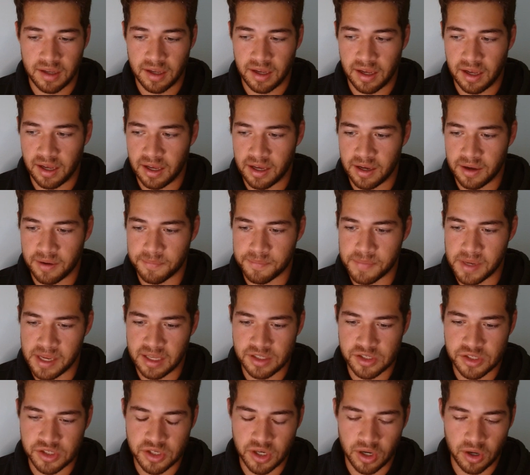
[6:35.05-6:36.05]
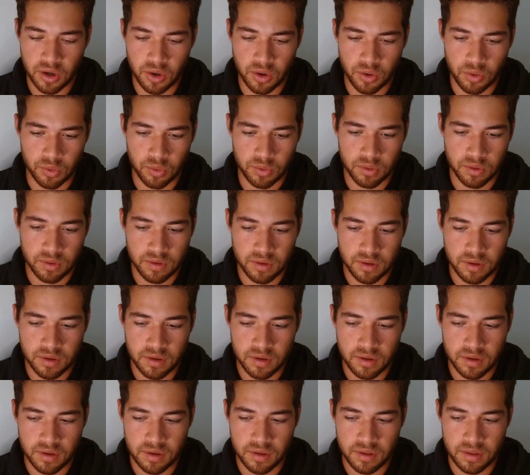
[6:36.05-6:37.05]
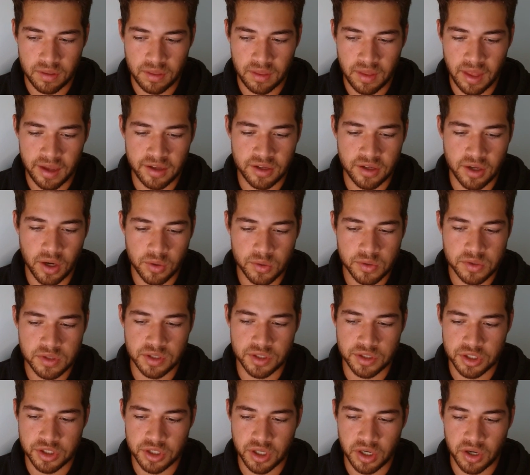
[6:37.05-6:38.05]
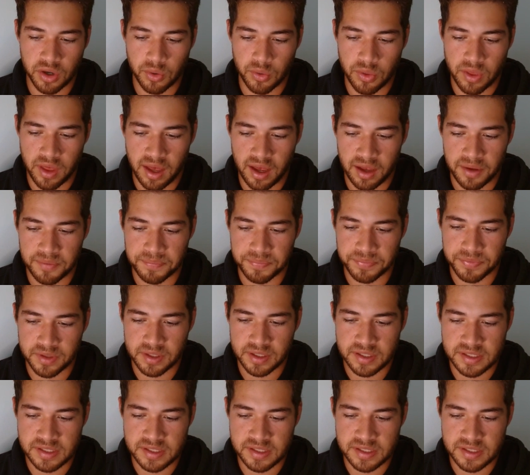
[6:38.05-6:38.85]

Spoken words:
And so that goes to show that